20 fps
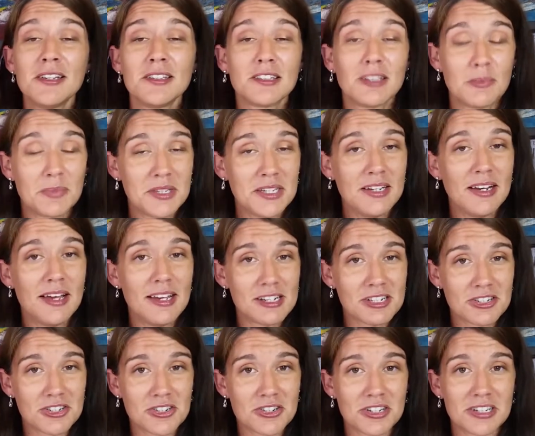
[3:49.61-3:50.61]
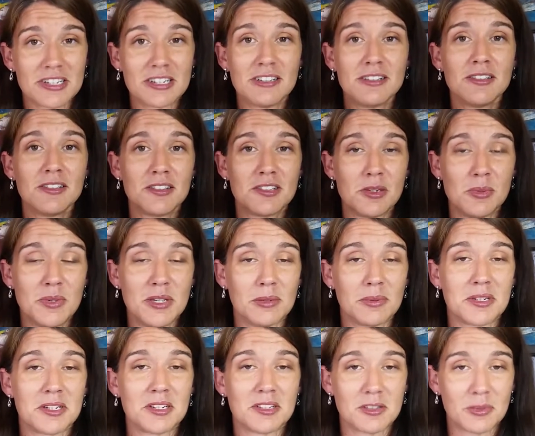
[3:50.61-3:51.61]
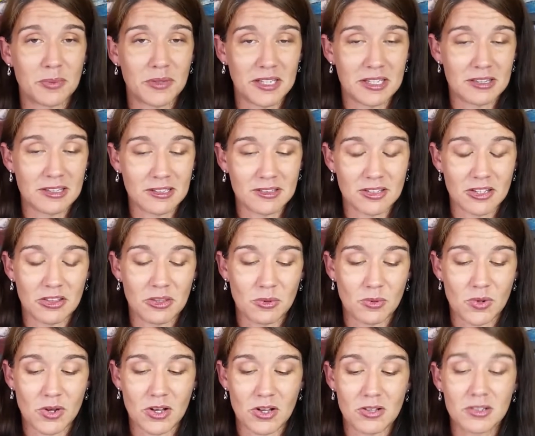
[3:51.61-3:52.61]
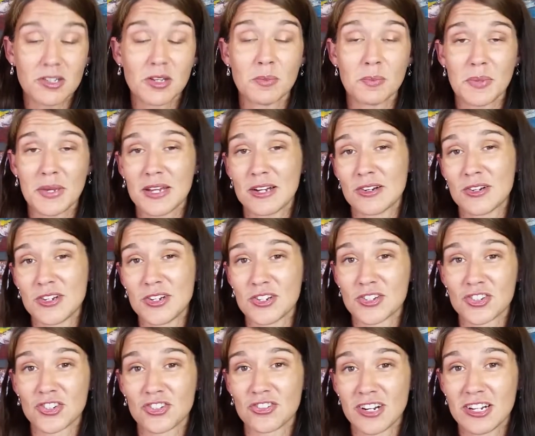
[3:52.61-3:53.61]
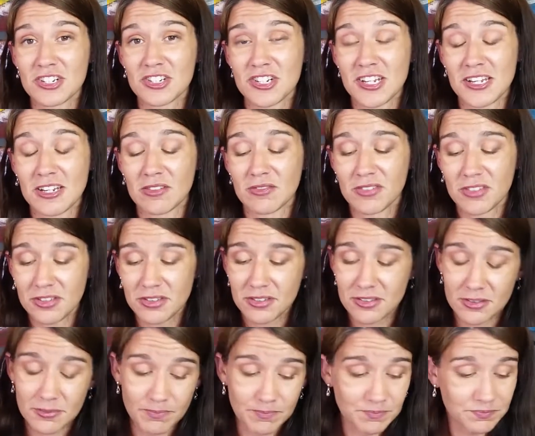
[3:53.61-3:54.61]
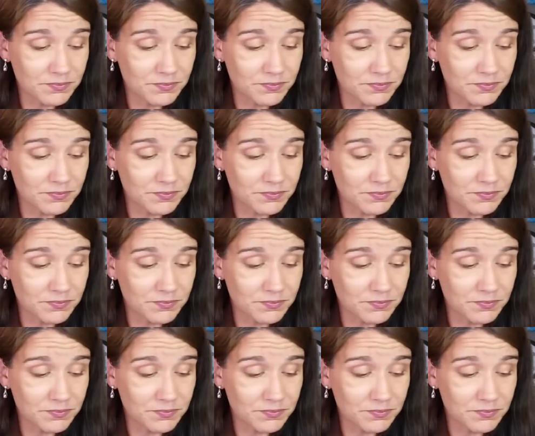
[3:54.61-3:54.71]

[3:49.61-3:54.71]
something extra to be able to display these on the wall compared to your stretch canvas.